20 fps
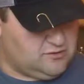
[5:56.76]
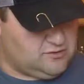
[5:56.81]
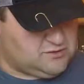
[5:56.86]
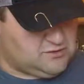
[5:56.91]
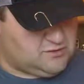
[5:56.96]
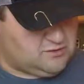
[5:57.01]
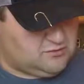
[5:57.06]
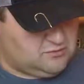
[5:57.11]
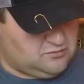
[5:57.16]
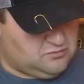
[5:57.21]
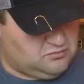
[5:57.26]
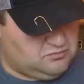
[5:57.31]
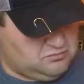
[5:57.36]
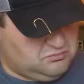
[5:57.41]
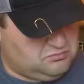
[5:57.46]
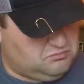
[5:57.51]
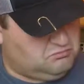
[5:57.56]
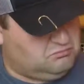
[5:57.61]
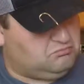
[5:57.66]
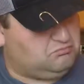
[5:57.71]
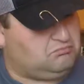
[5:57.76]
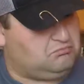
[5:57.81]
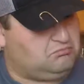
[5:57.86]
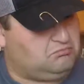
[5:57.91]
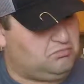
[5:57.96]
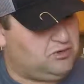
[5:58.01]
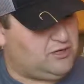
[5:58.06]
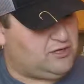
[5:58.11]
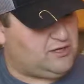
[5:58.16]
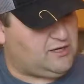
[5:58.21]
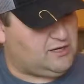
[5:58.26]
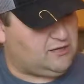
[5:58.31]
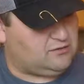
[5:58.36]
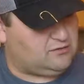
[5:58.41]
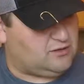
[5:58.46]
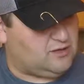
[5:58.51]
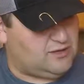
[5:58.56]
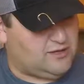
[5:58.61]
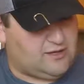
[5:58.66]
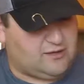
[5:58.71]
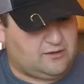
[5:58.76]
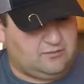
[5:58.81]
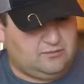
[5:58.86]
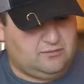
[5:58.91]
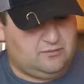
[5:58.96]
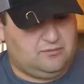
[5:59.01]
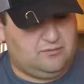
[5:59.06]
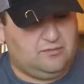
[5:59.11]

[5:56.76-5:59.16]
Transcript: so pretty neat. I like them.